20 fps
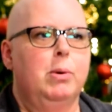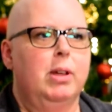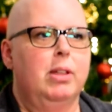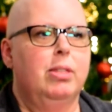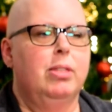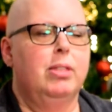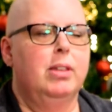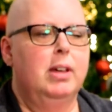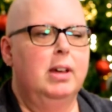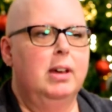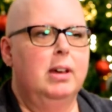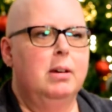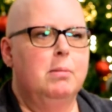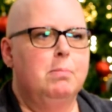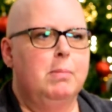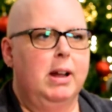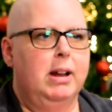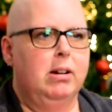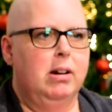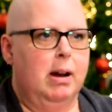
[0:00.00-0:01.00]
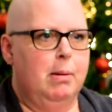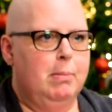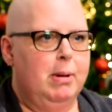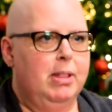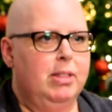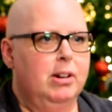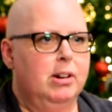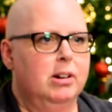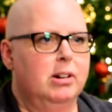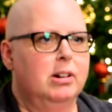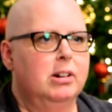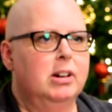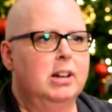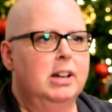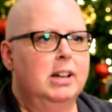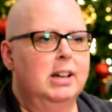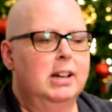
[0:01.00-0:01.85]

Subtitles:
with my grandmother,